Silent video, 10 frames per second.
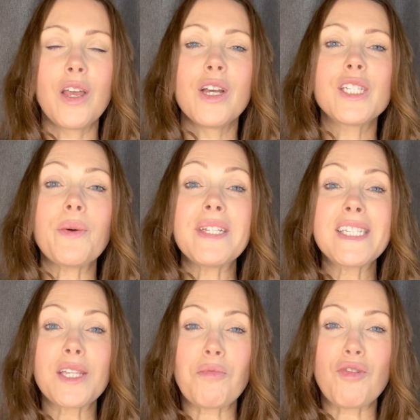So in
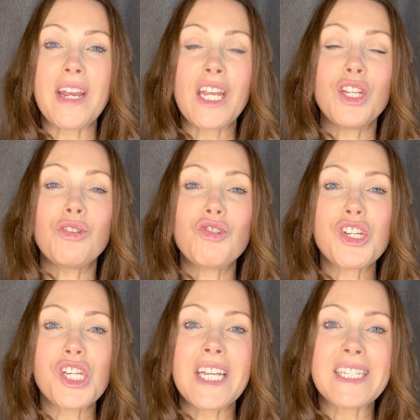summary,
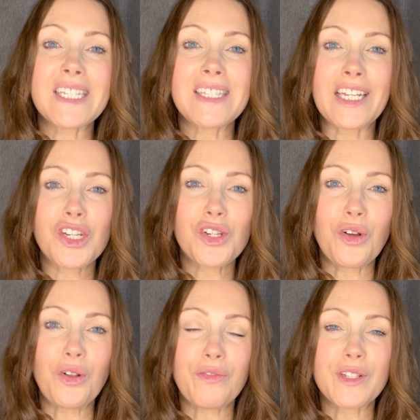nutrition is
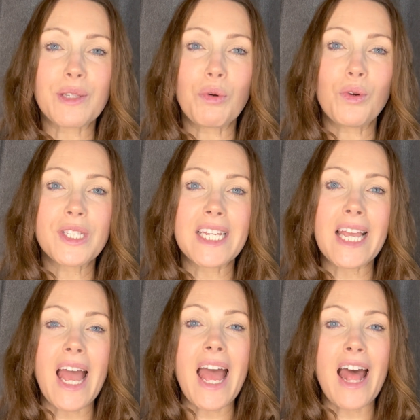essential for
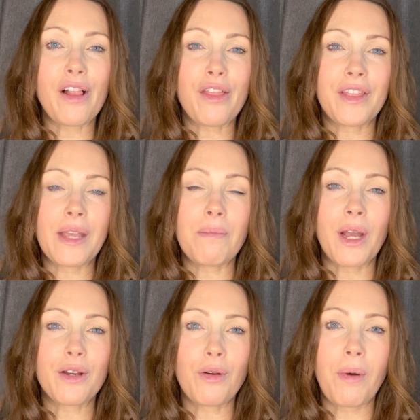supporting a healthy
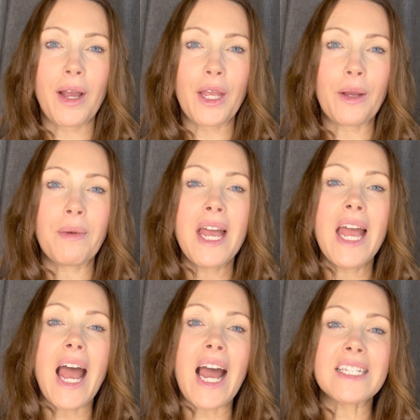microbiome,
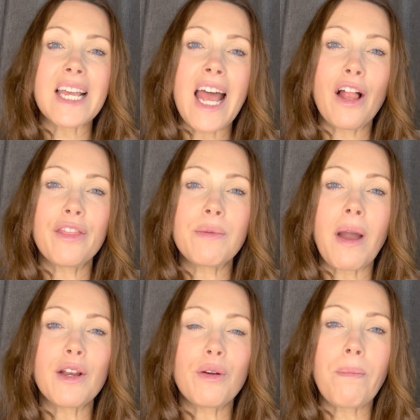and a healthy
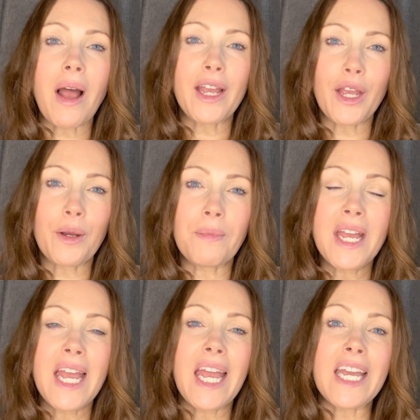microbiome
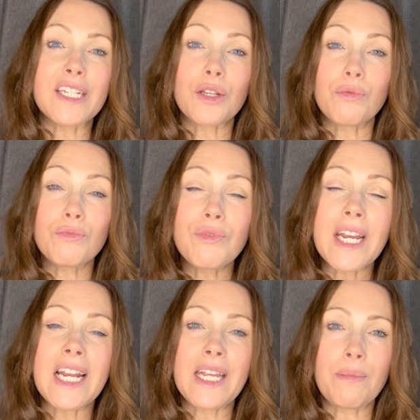is
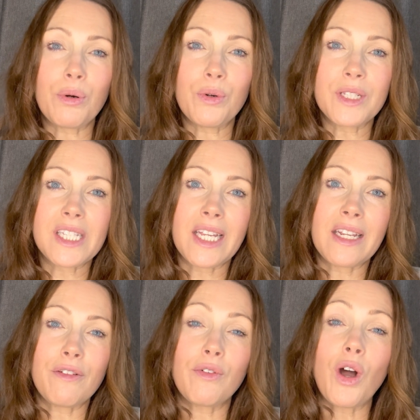really
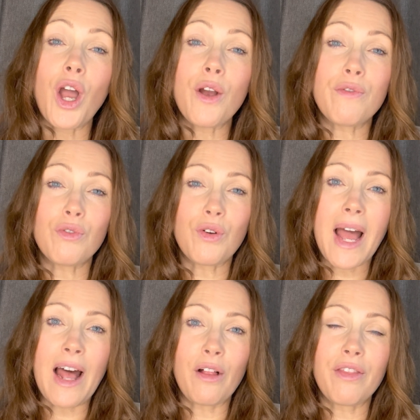important for overall
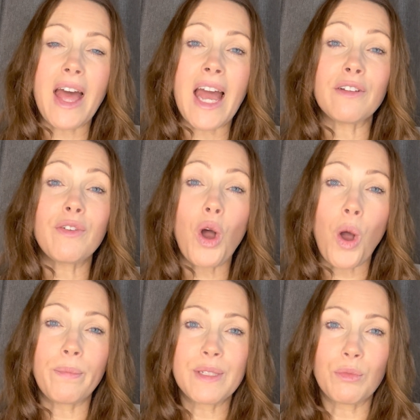health and for
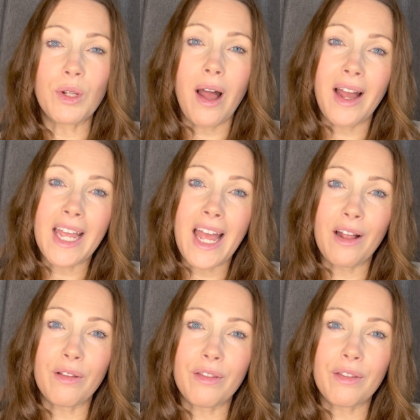optimal eye health.